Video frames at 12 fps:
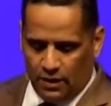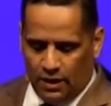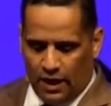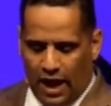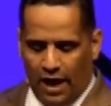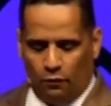
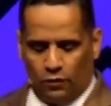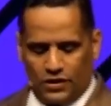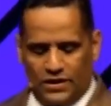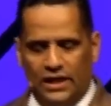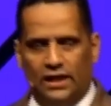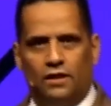I will
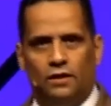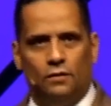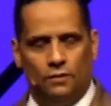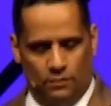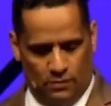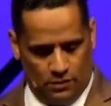seek you
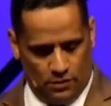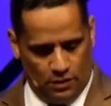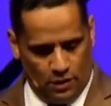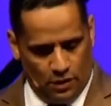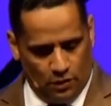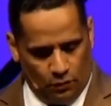
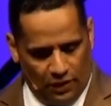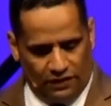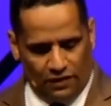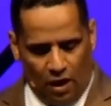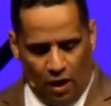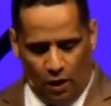with
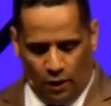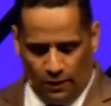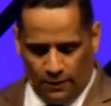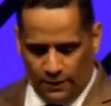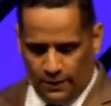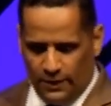all
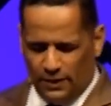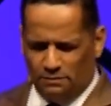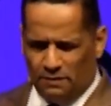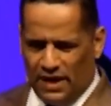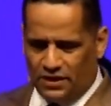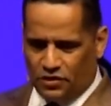
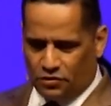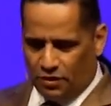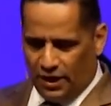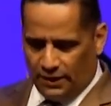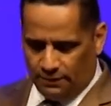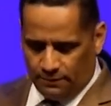my
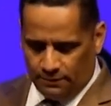strength.